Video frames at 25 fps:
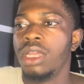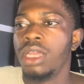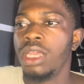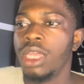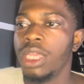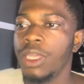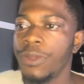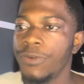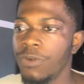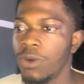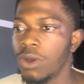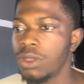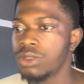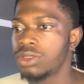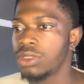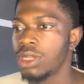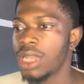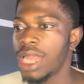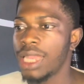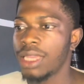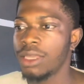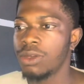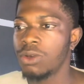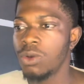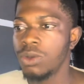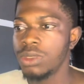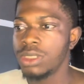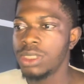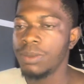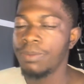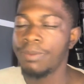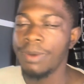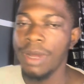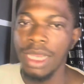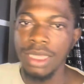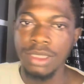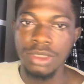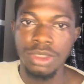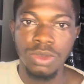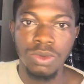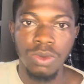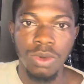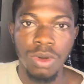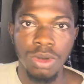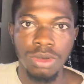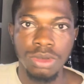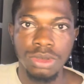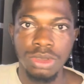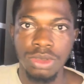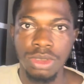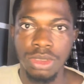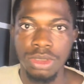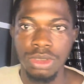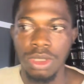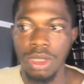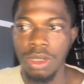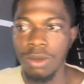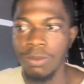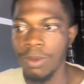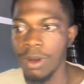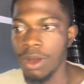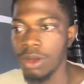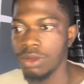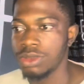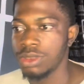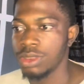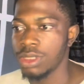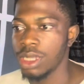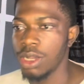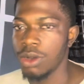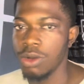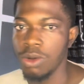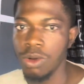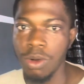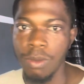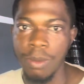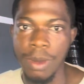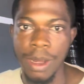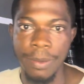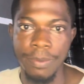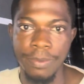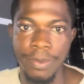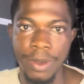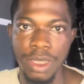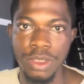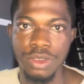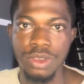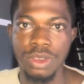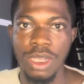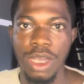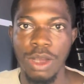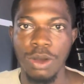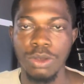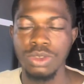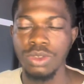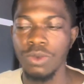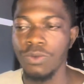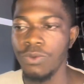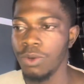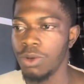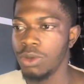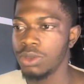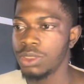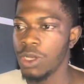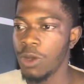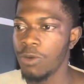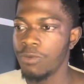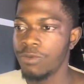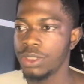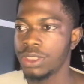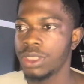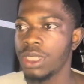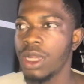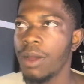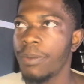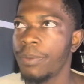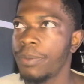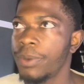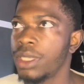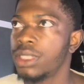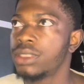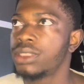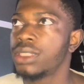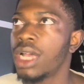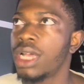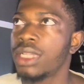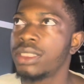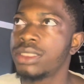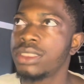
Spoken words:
if you want to like go deeper into what Sui is all about, you can go on my page. You can also follow the official page at